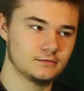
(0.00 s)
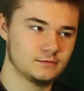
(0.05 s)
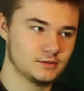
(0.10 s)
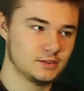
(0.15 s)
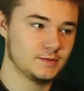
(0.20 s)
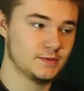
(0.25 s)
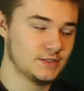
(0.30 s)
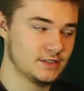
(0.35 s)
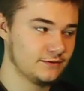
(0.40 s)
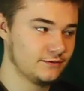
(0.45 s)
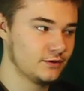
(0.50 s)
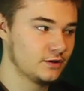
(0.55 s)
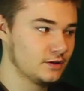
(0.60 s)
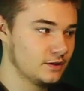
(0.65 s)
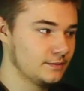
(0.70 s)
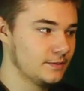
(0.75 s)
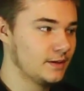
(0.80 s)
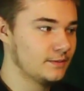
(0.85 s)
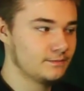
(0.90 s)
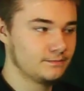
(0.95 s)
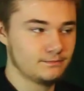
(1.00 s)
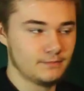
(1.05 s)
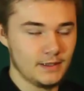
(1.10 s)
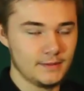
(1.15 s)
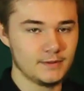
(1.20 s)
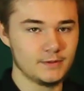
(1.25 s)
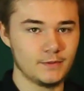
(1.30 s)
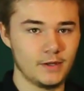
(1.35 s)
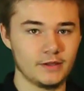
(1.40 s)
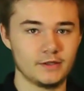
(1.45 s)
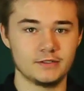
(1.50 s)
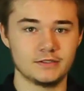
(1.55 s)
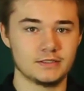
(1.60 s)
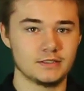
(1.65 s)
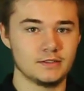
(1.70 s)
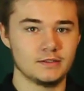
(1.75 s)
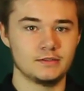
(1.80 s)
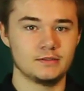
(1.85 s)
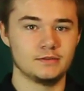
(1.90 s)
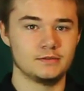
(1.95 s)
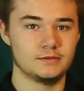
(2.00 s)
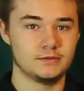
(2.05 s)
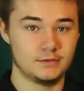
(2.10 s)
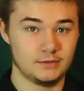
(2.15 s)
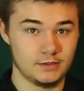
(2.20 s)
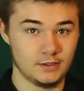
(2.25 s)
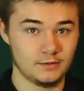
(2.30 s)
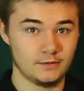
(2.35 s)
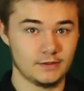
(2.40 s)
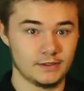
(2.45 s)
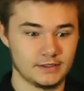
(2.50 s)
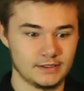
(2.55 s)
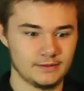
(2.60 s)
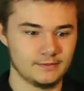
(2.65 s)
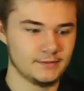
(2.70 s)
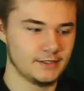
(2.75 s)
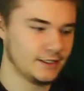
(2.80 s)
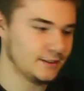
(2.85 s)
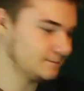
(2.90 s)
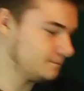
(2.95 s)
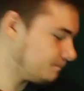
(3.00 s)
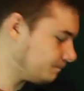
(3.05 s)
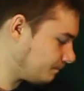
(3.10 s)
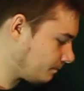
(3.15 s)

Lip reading: specifically my baby brothers. Don't want them dead.